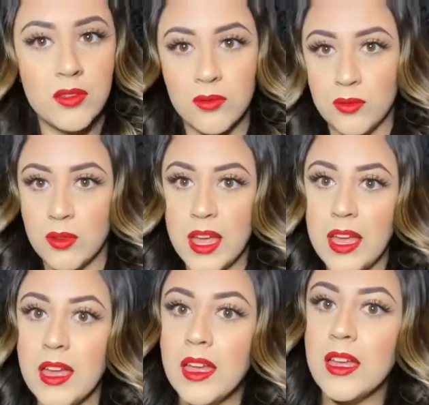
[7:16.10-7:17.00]

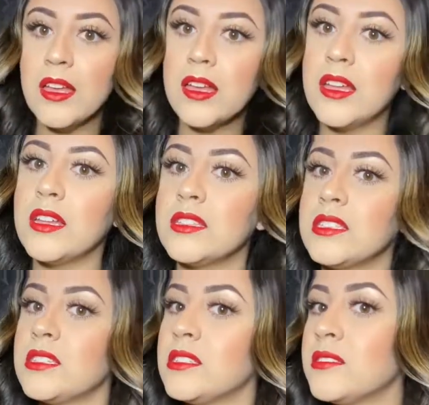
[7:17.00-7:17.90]
What?
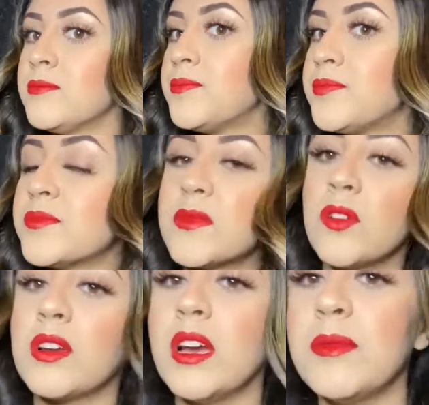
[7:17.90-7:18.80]

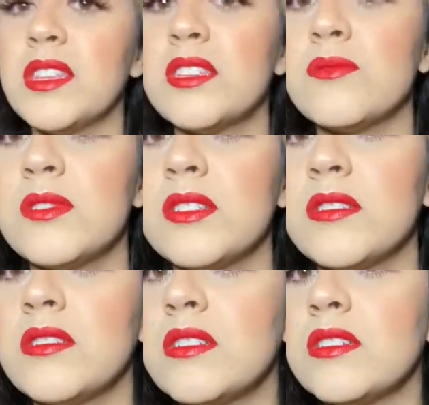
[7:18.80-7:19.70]
Okay, I mean, this one
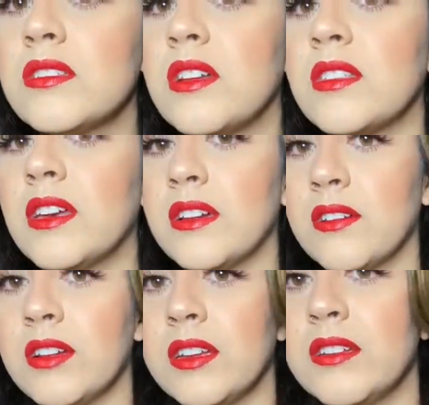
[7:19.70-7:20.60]
is not that
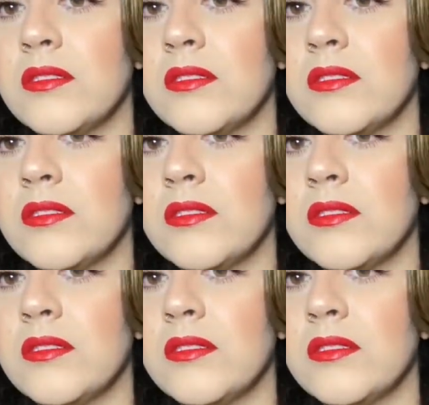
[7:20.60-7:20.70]
great,